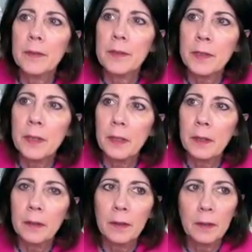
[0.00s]

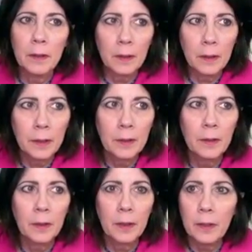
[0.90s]
C on
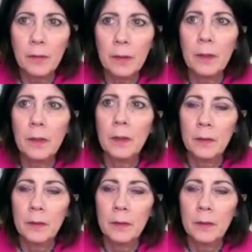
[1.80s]
even